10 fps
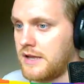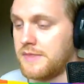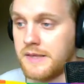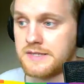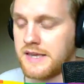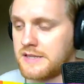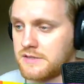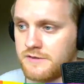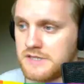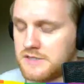In this
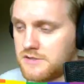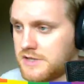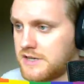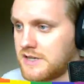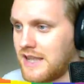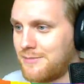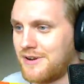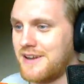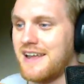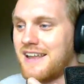case, obviously studying in a
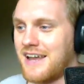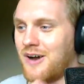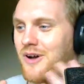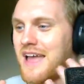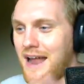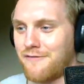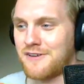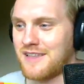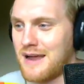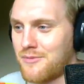library. Now,
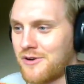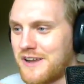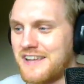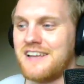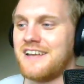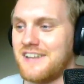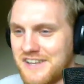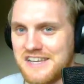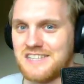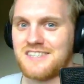every library
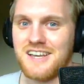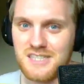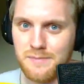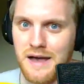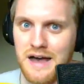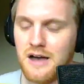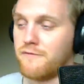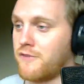needs a spa.